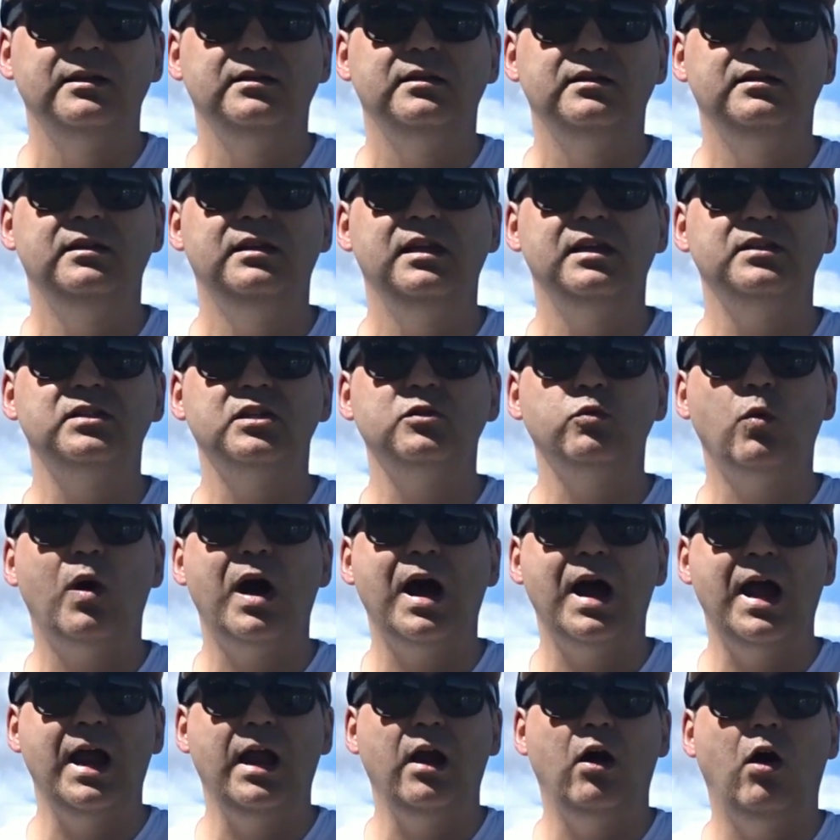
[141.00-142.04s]
This is
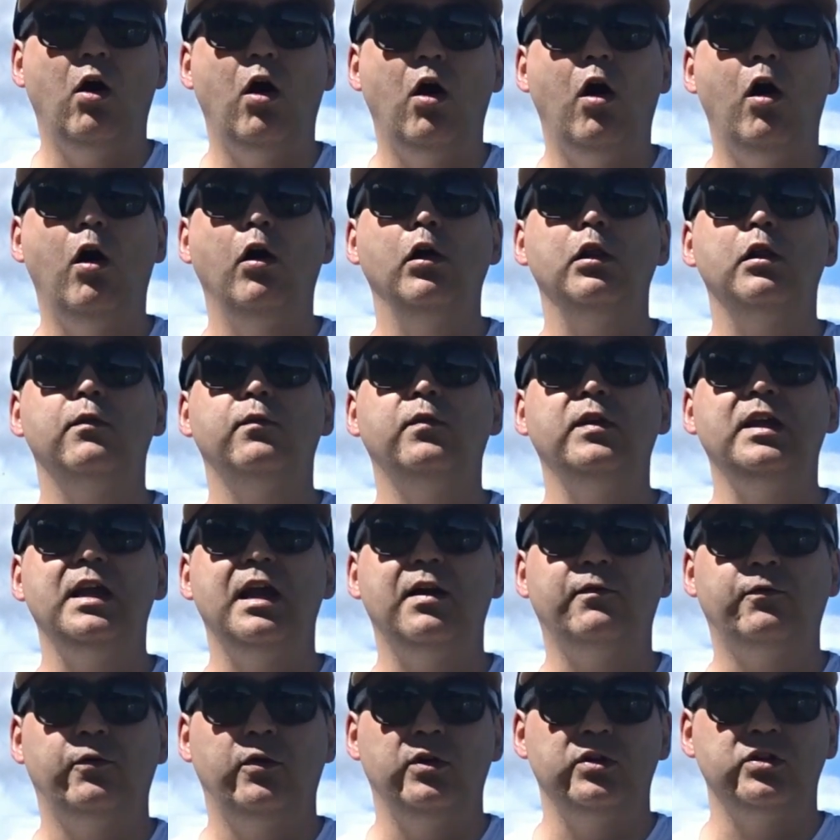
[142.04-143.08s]
why all of the
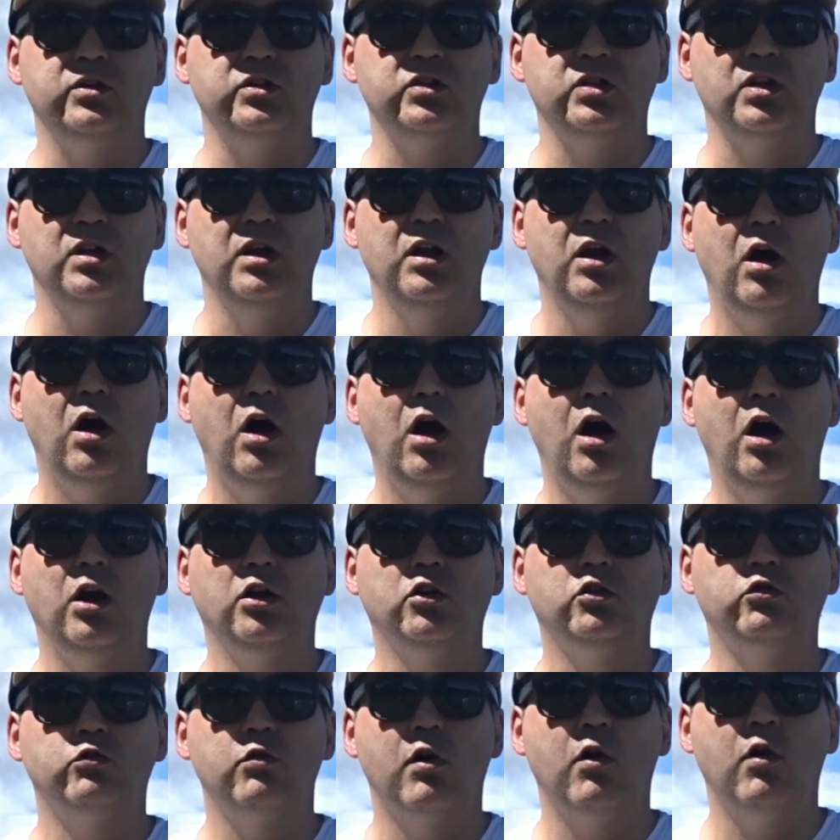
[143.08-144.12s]
efforts
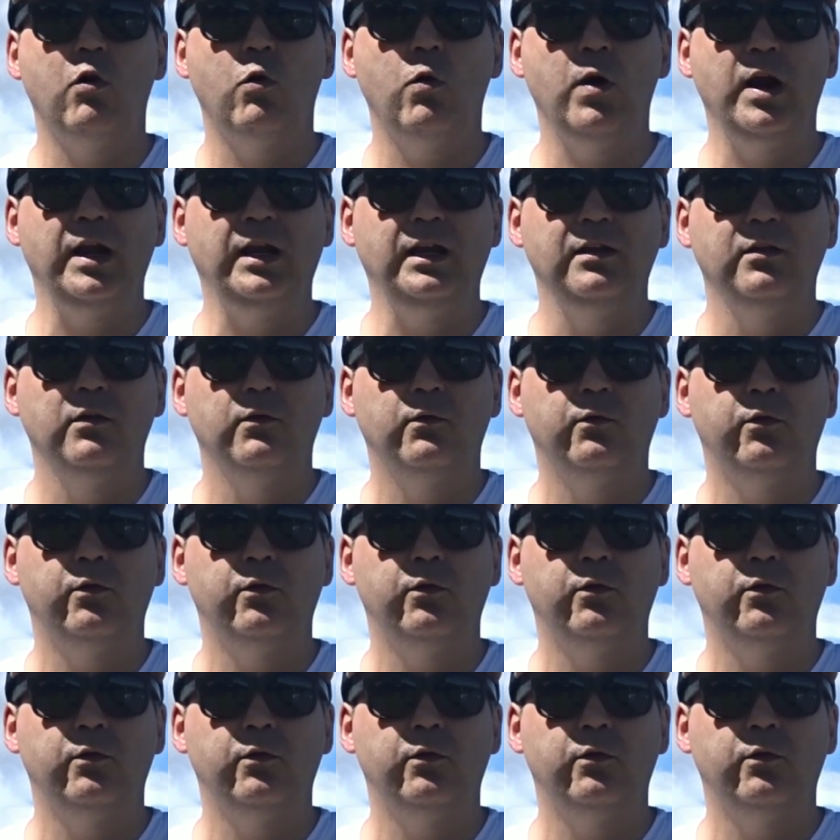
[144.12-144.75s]
on growing,